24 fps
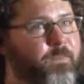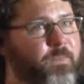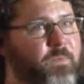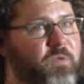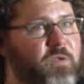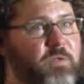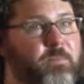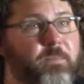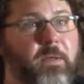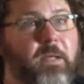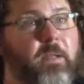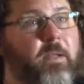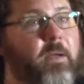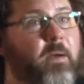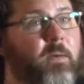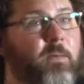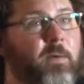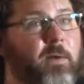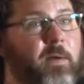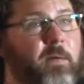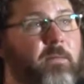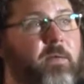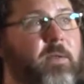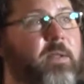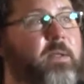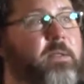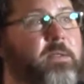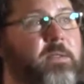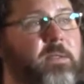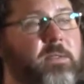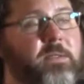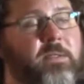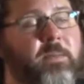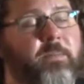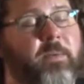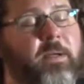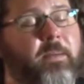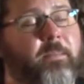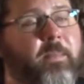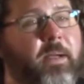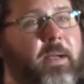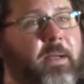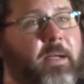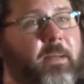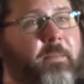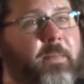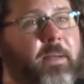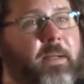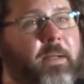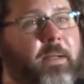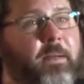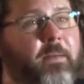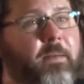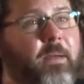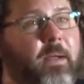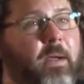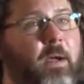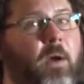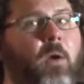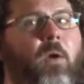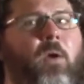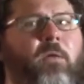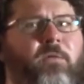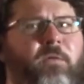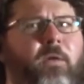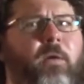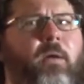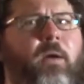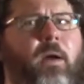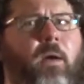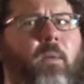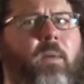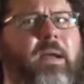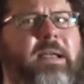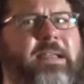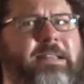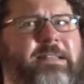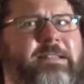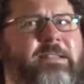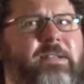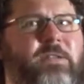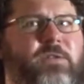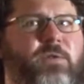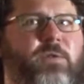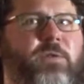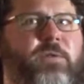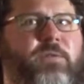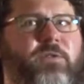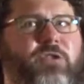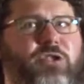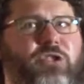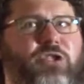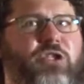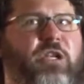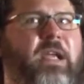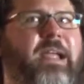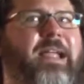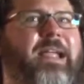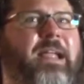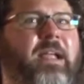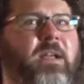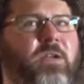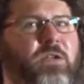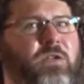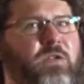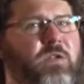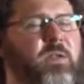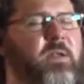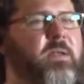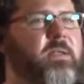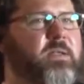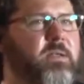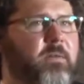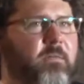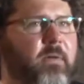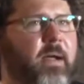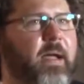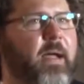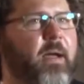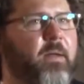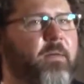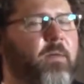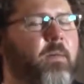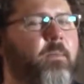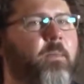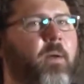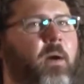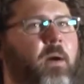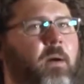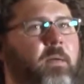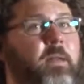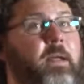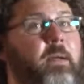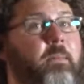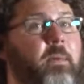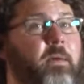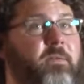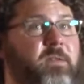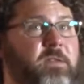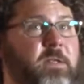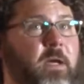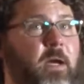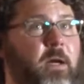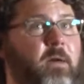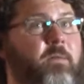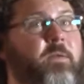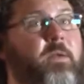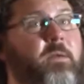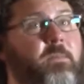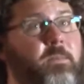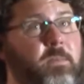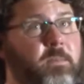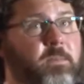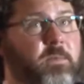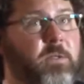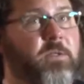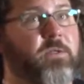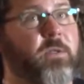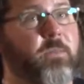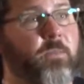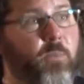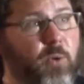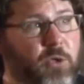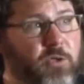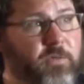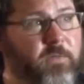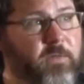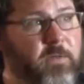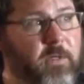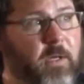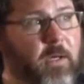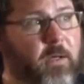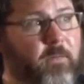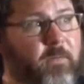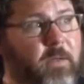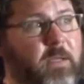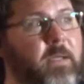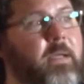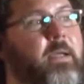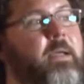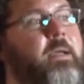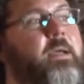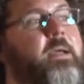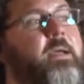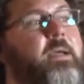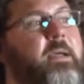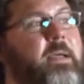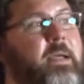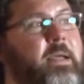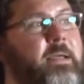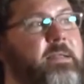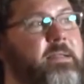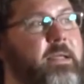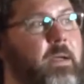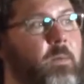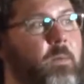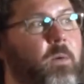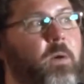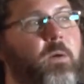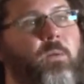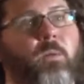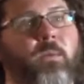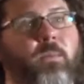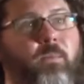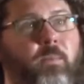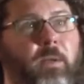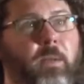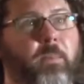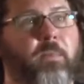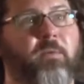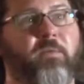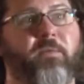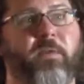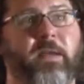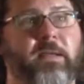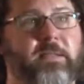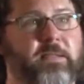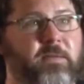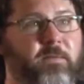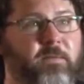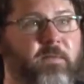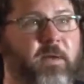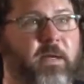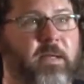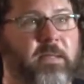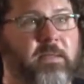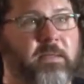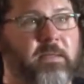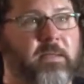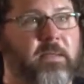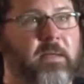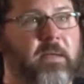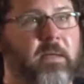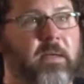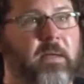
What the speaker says: just be there when everything starts to pick back up again. Or figure out ways to sort of change things around. The hard thing about photography, especially portrait photography, is I work with people face to face.